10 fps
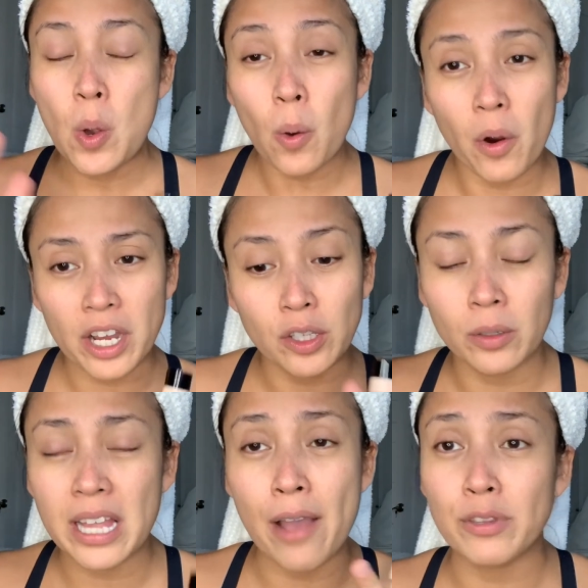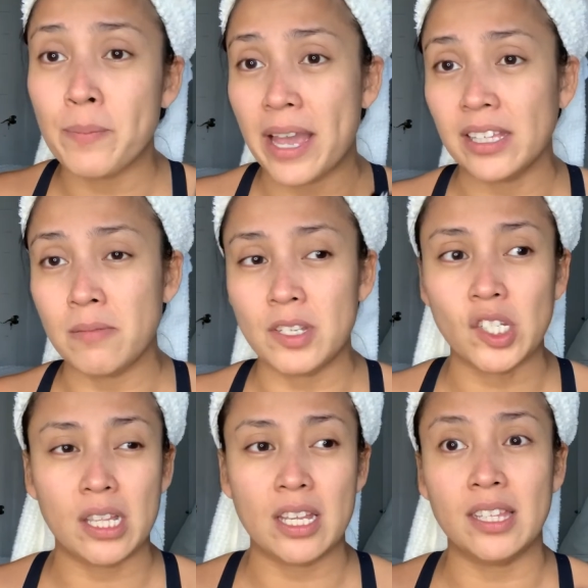Or you don't have to buy it
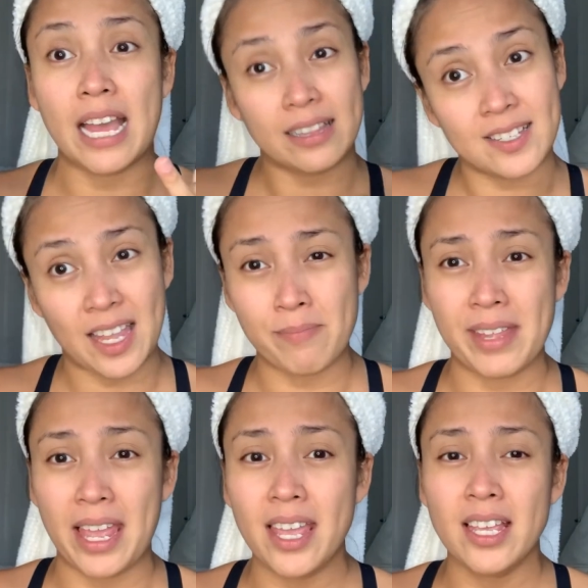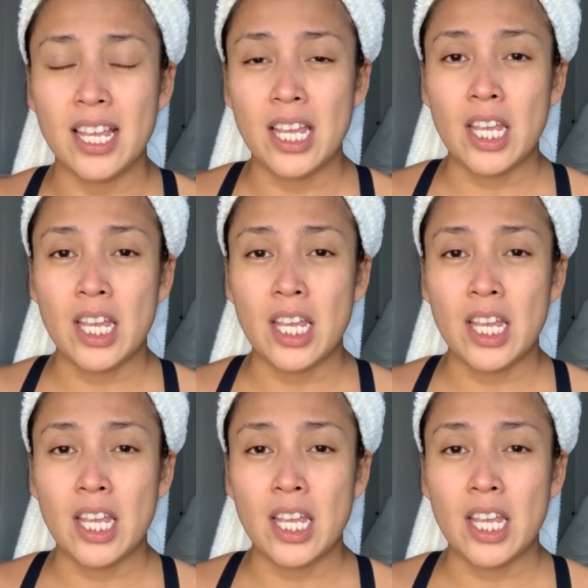immediately that same day.